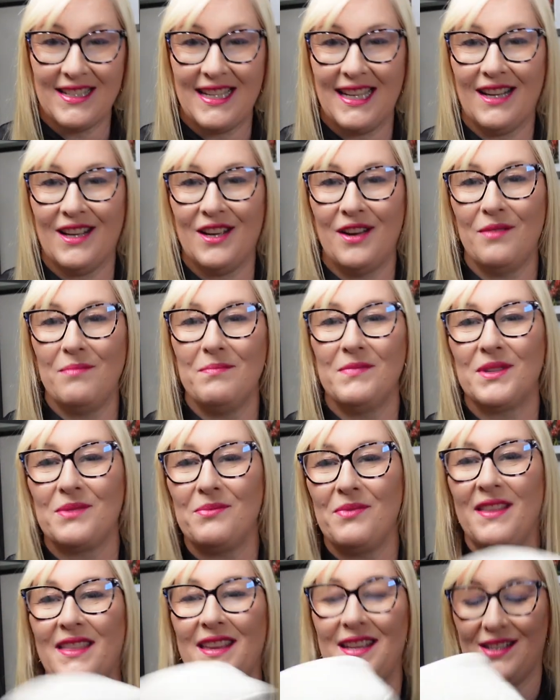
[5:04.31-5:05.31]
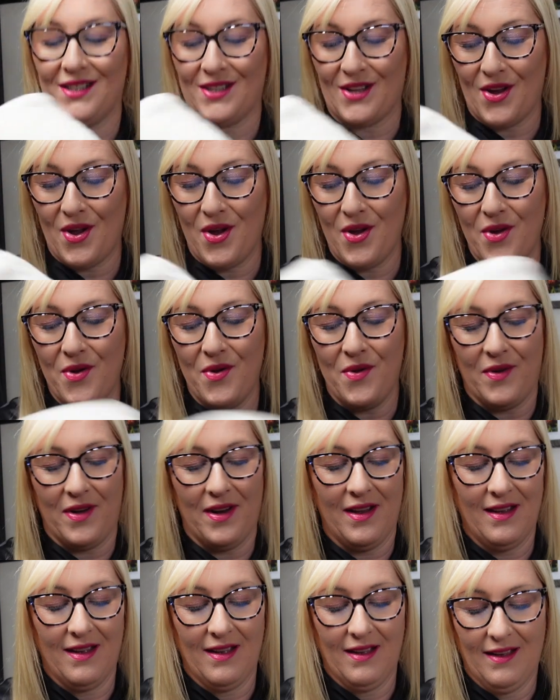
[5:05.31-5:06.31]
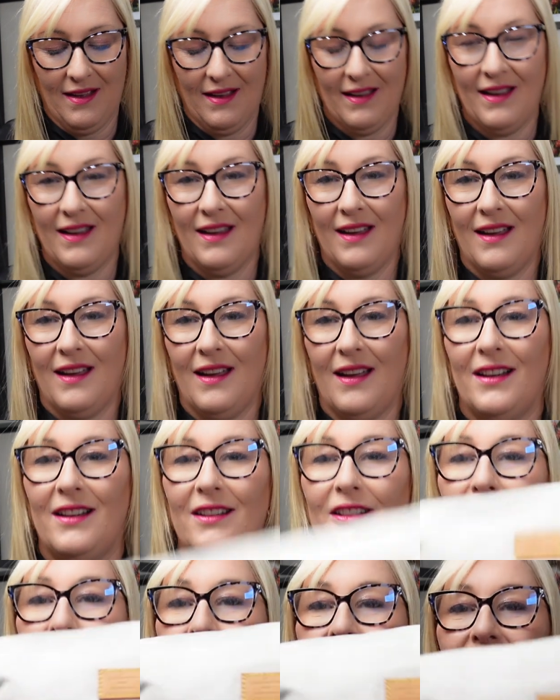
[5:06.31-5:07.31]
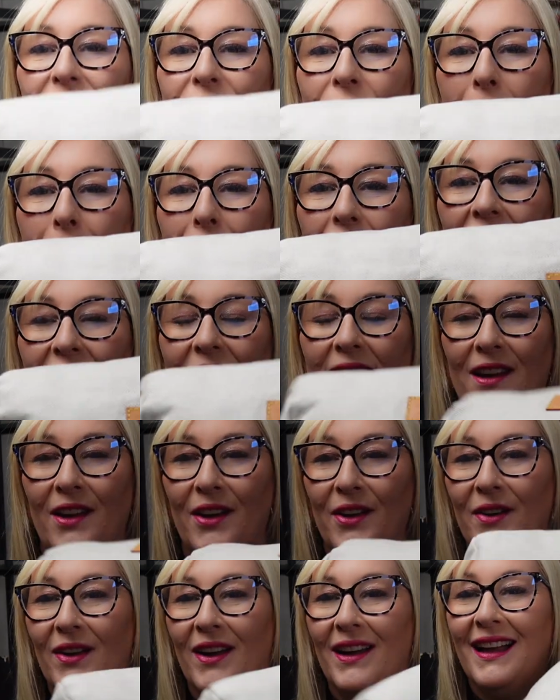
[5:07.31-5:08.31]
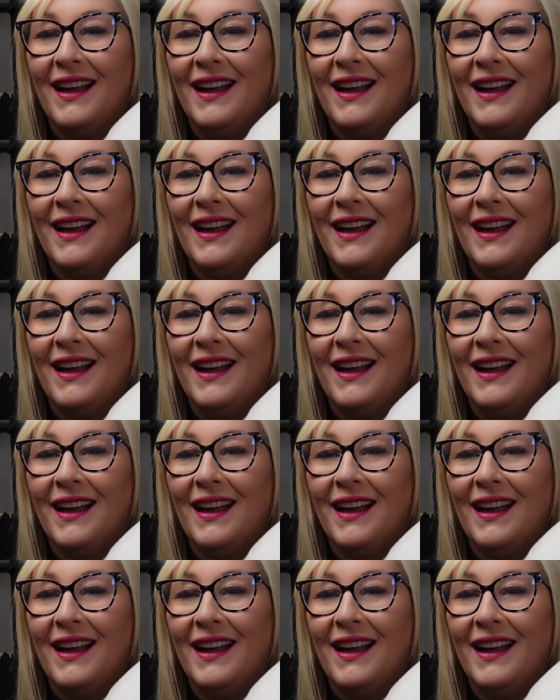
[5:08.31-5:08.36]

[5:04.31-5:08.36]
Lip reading: it comes with its own Louis Vuitton pillow.